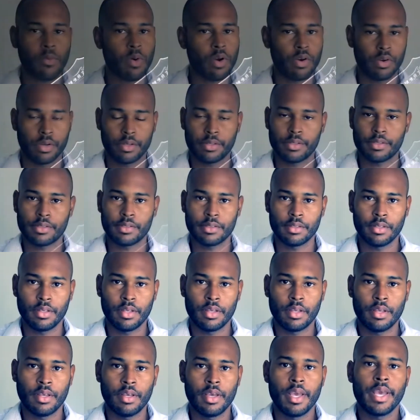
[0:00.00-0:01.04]
it works.
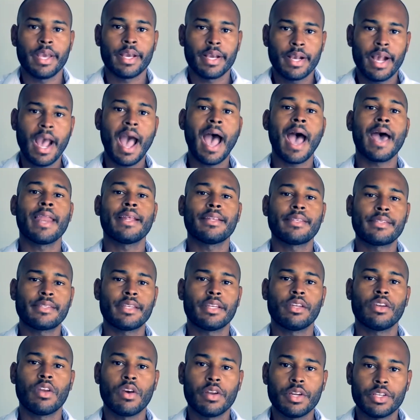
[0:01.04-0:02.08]
God is
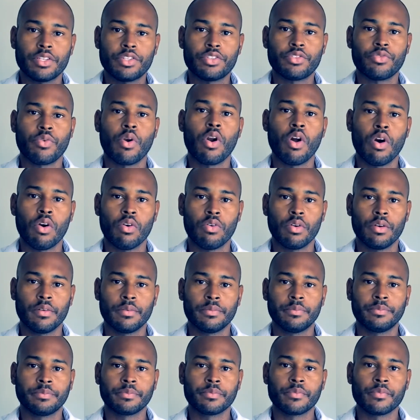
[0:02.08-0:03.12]
sitting on his throne
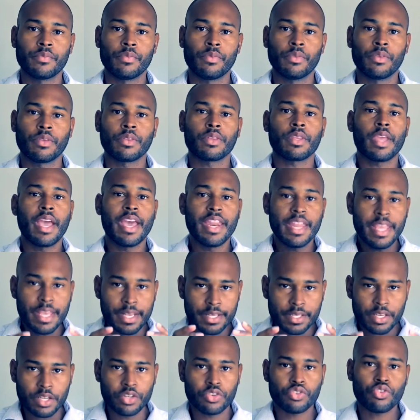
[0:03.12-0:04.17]
and
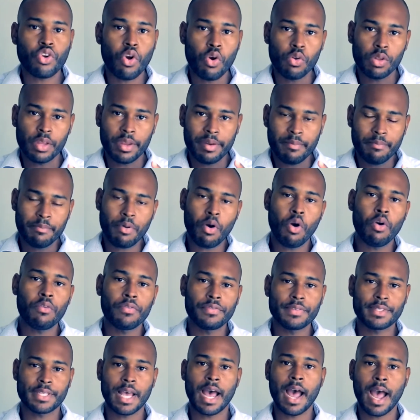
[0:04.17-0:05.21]
he's controlling
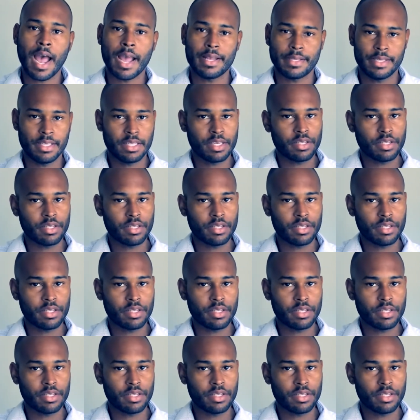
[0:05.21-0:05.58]
both sides.